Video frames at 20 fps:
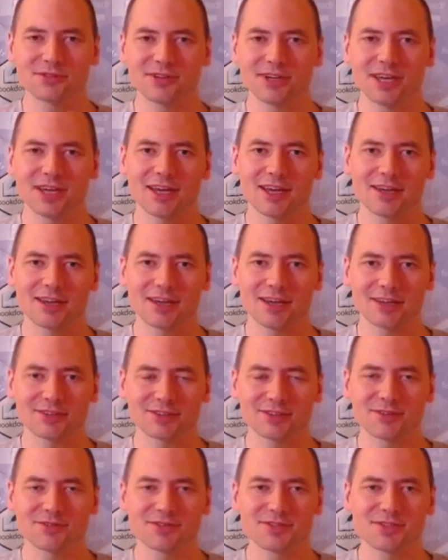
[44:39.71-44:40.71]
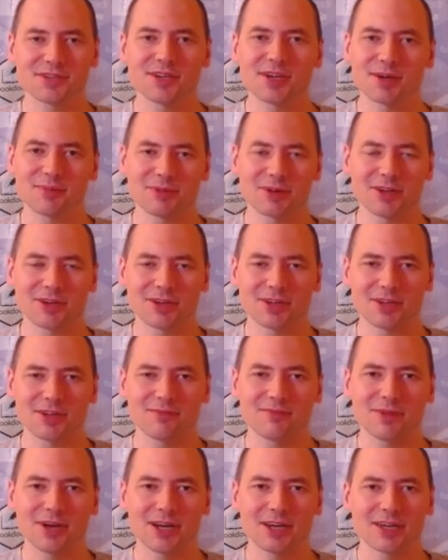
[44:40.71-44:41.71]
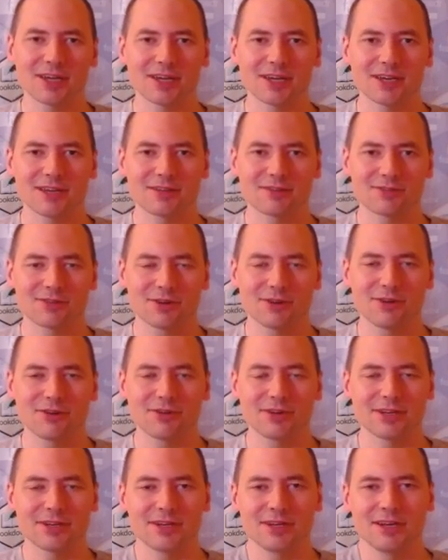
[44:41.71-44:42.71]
and I dare say I'm going to get my hand going